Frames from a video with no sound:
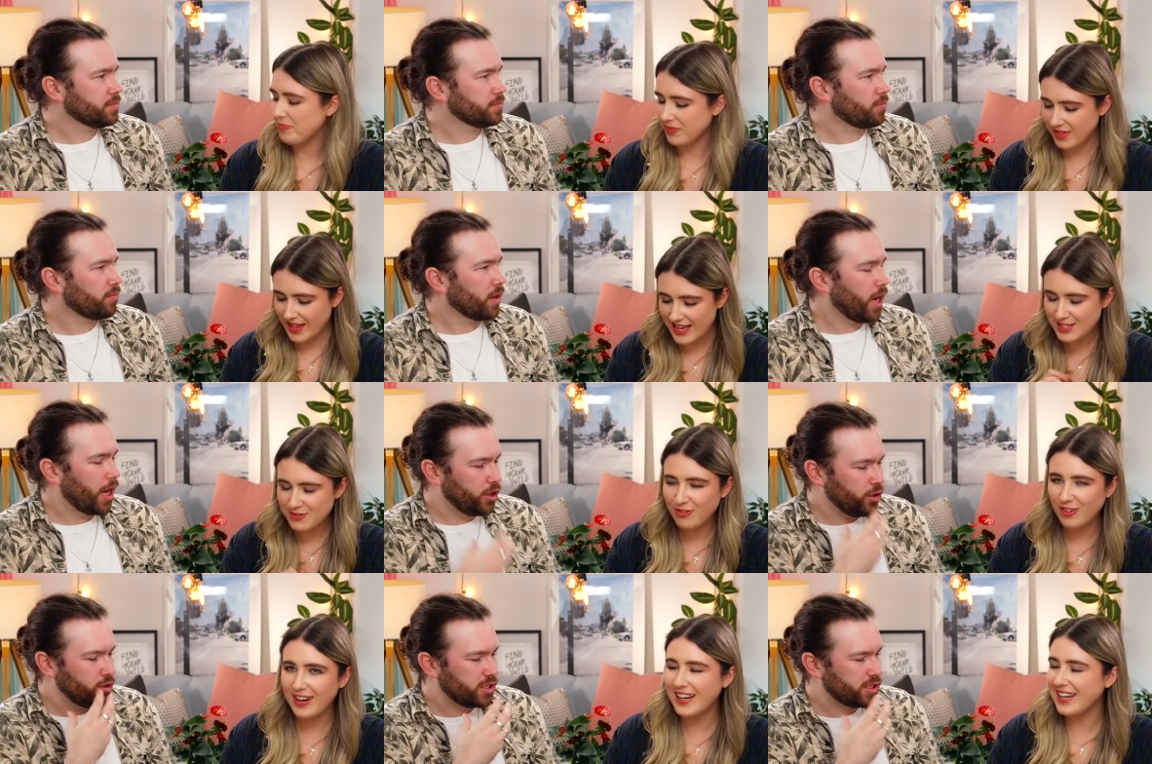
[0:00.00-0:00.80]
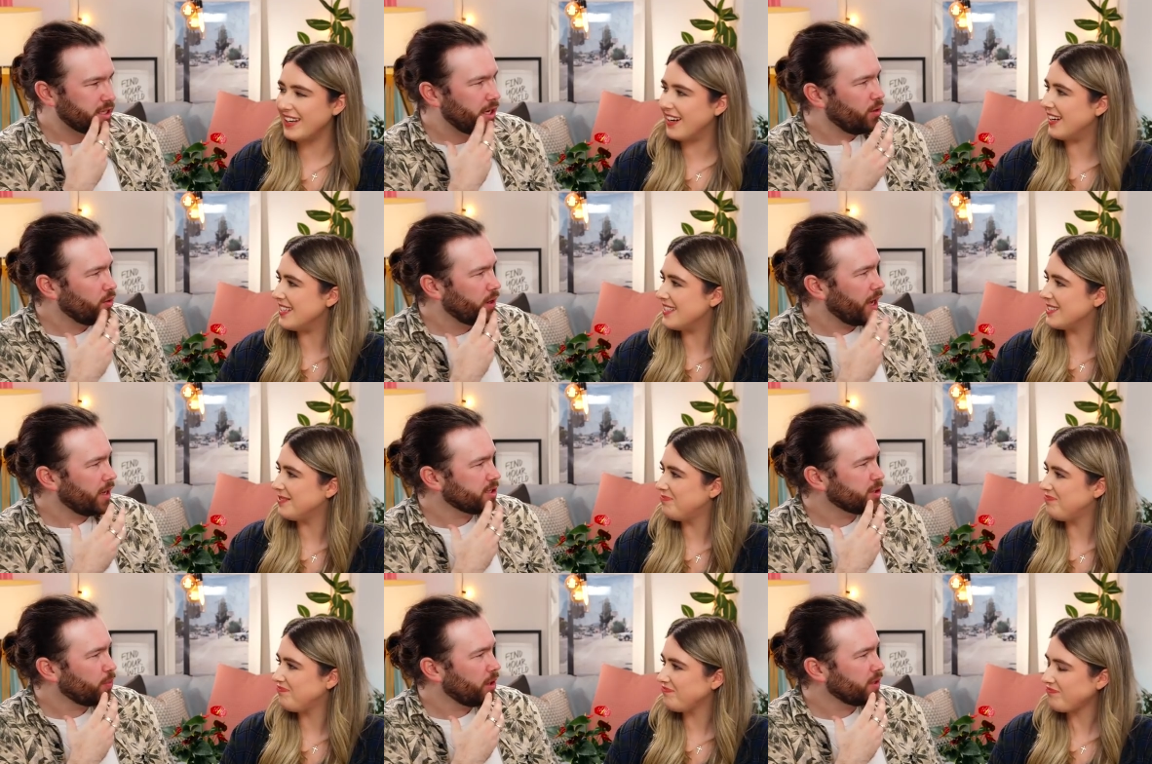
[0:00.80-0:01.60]
Speaker 1: That's
Speaker 2: and really nice. And you still nice. get a
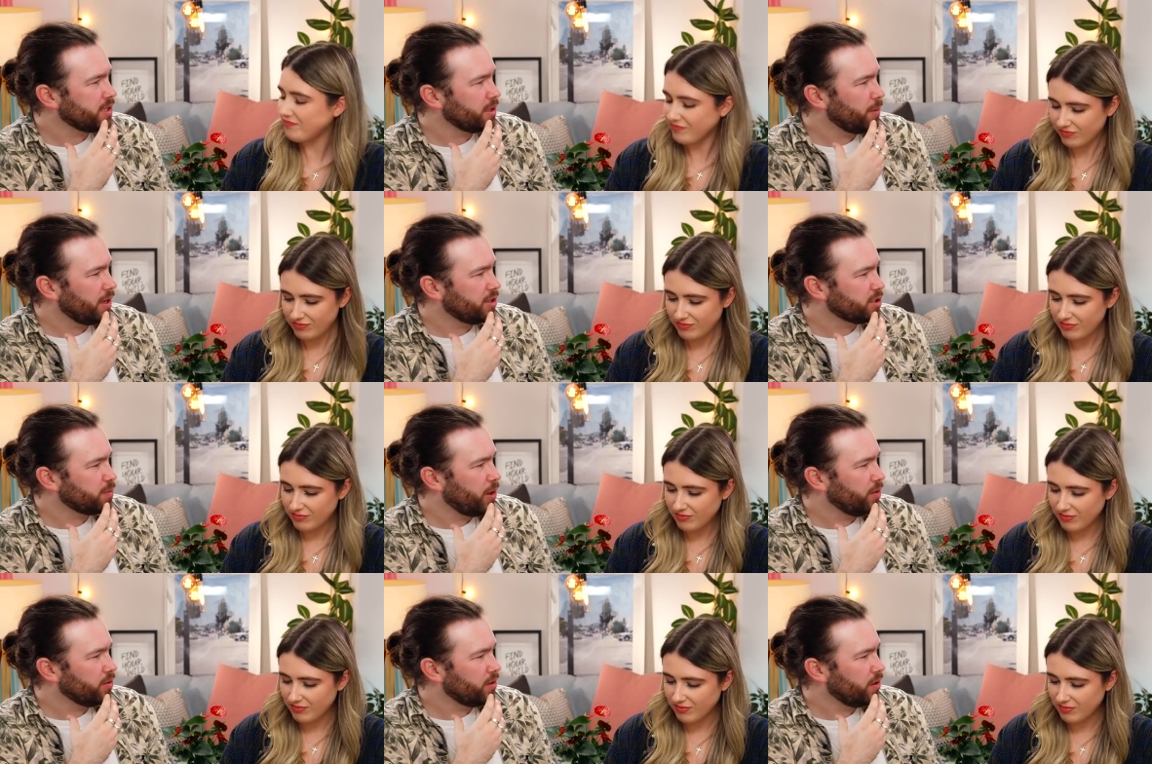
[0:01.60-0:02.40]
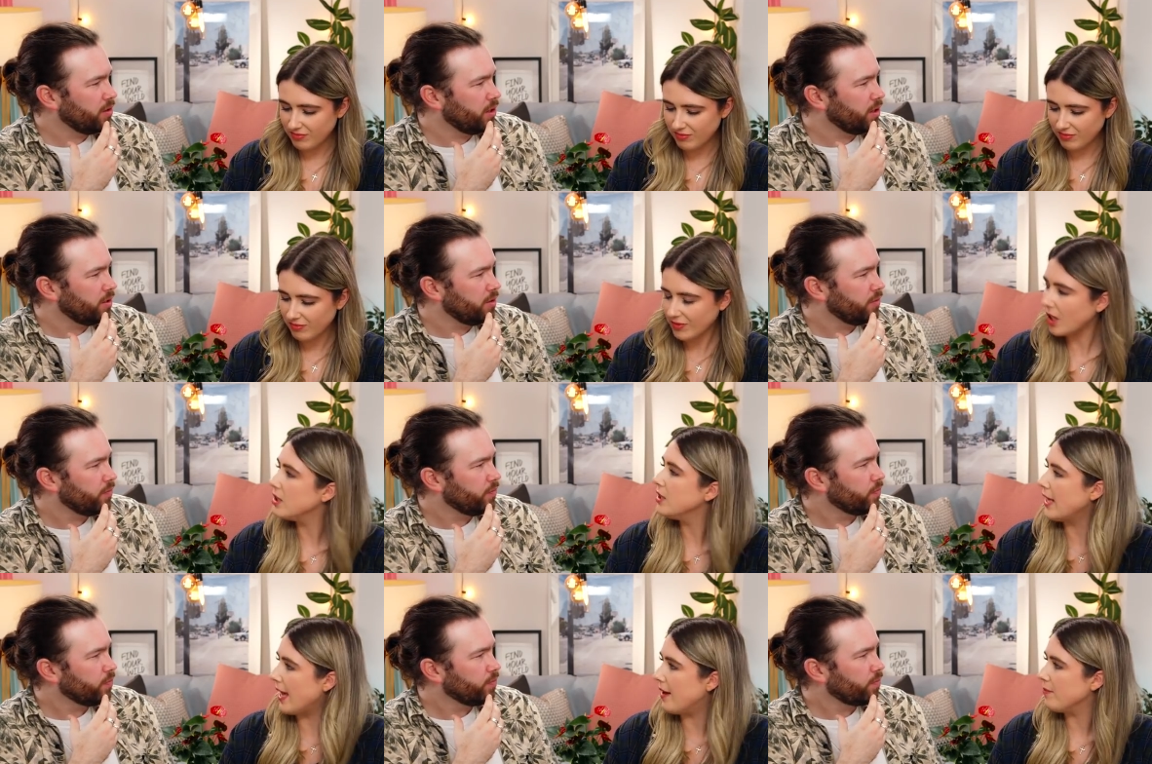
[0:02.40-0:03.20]
surprising amount of smoke, don't you?
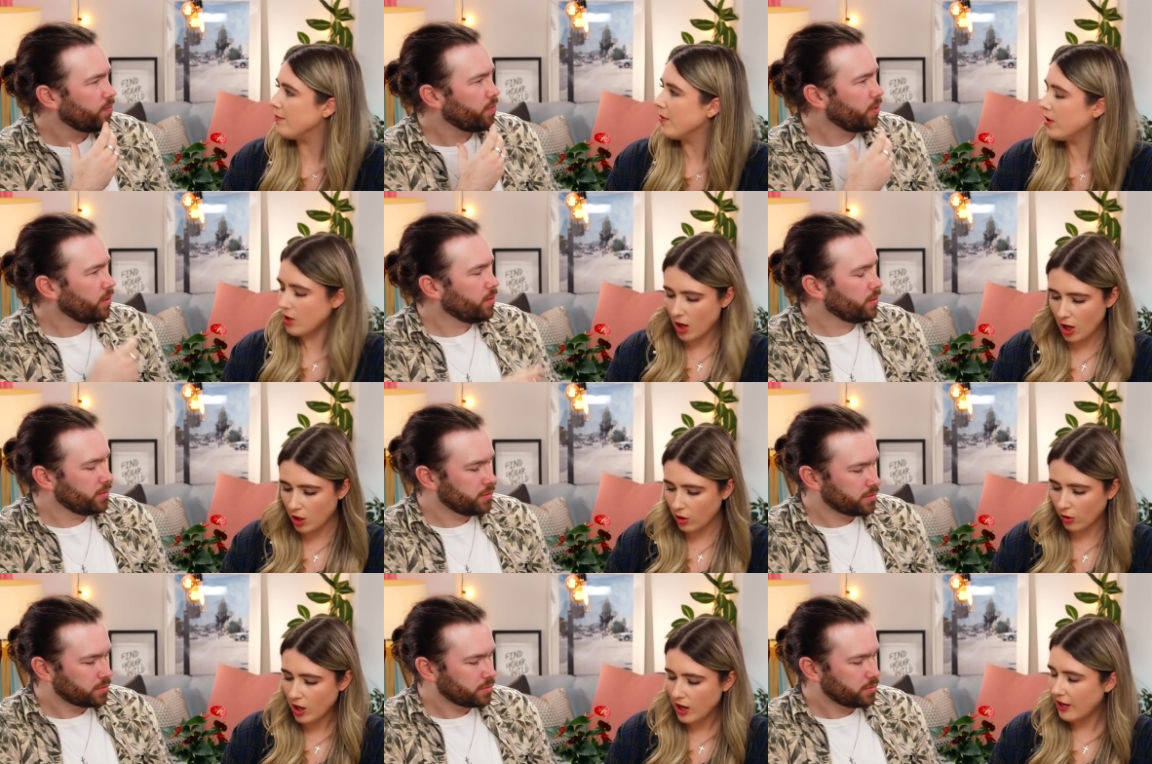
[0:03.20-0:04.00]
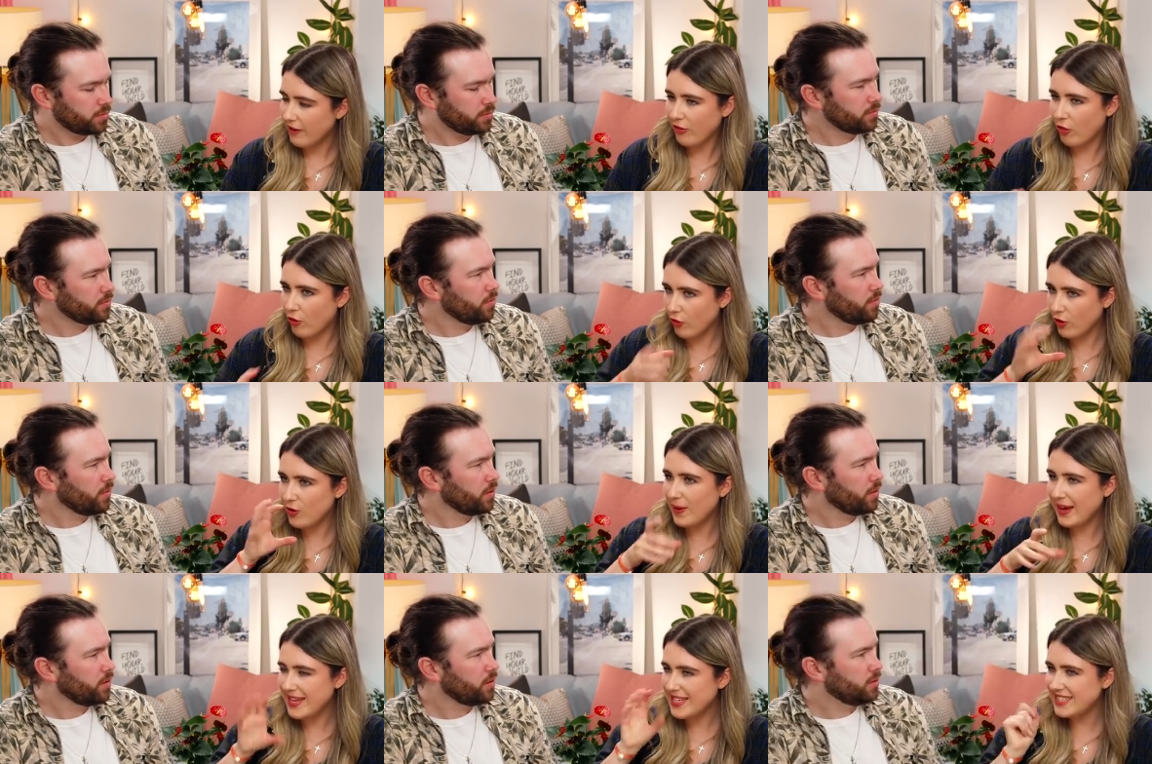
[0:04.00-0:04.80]
Speaker 1: Yeah, mm. oh.
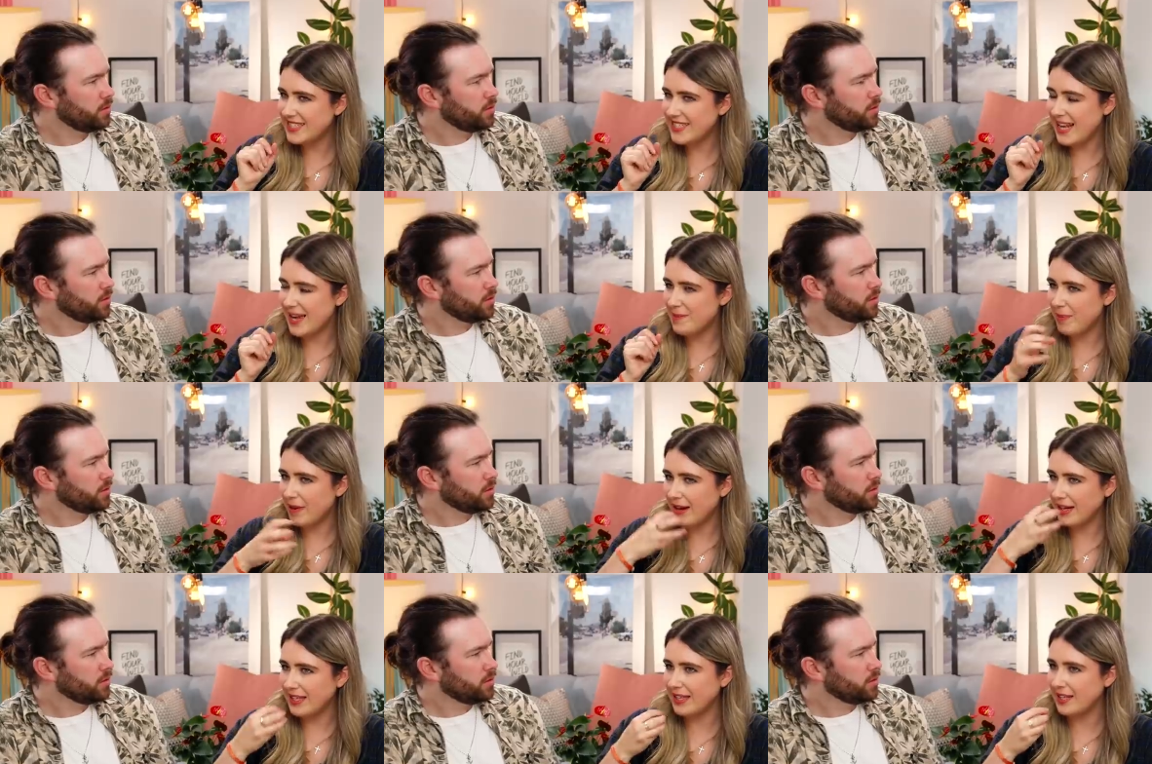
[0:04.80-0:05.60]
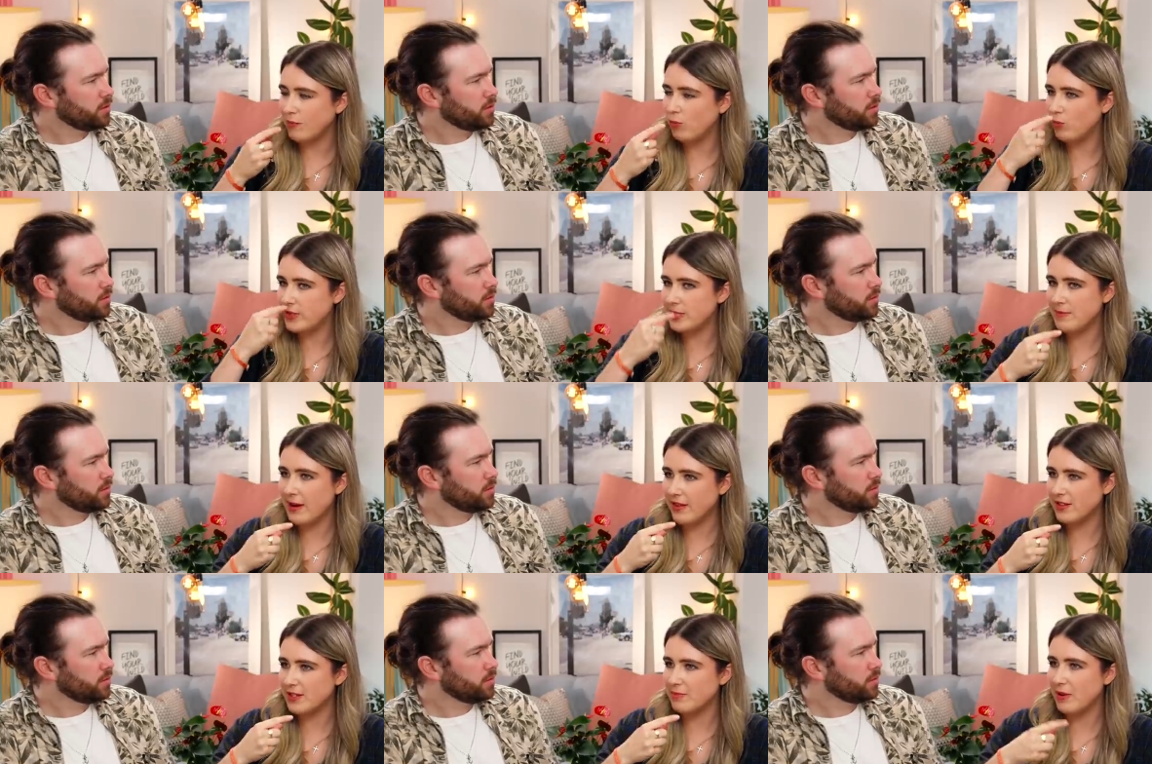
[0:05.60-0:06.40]
Through each sip, I can
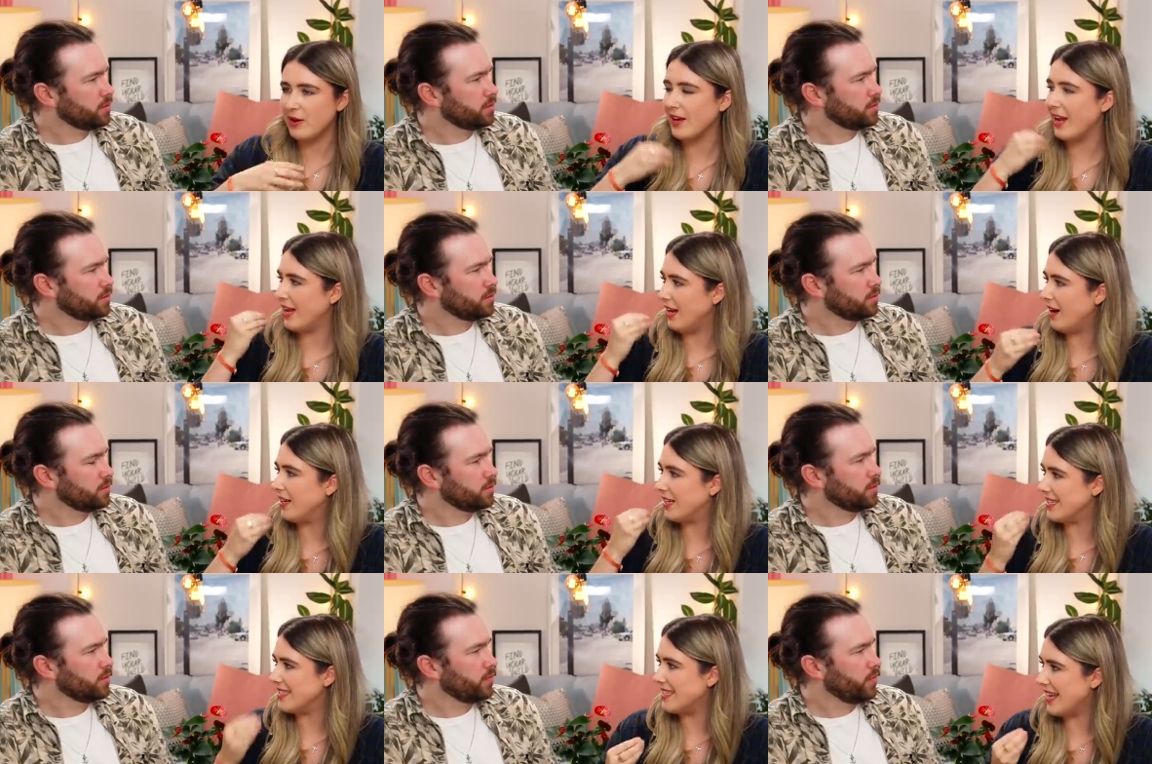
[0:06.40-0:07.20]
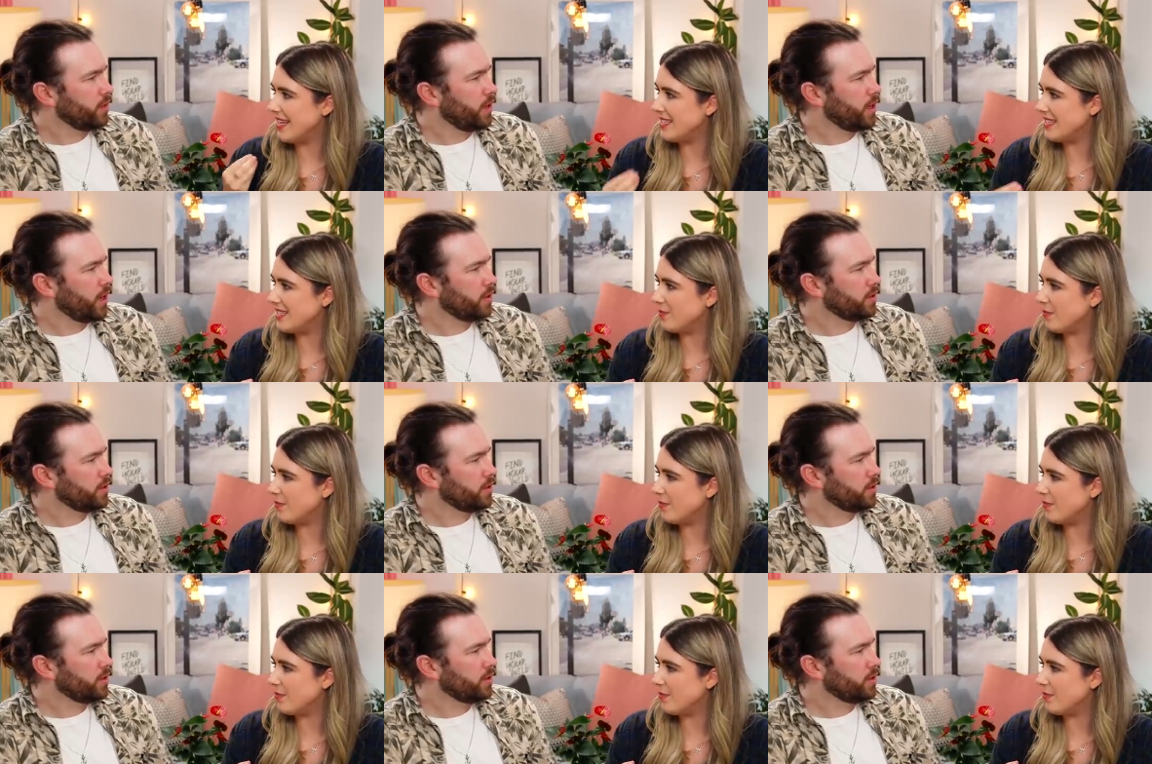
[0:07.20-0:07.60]
smell the smoke and I can taste
Speaker 2: yeah. the